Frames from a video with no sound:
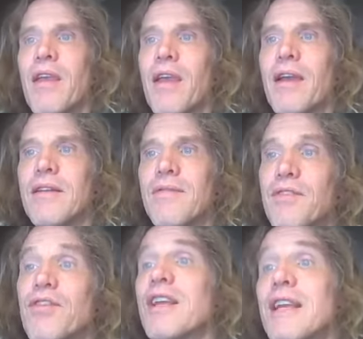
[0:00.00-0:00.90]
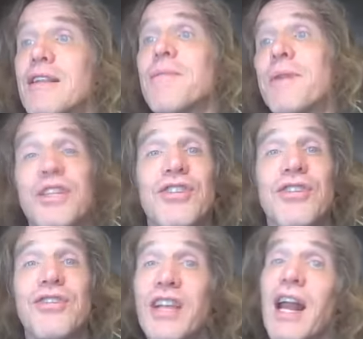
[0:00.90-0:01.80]
And if you're going to get the
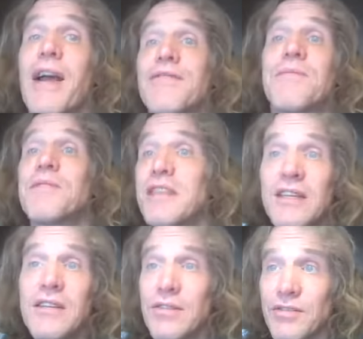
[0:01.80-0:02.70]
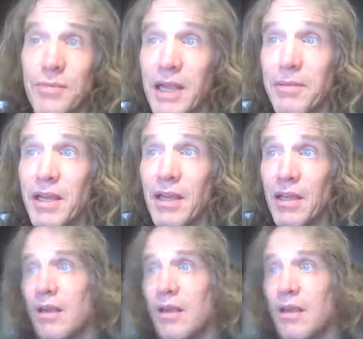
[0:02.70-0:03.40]
bitches, you got to have some skills, baby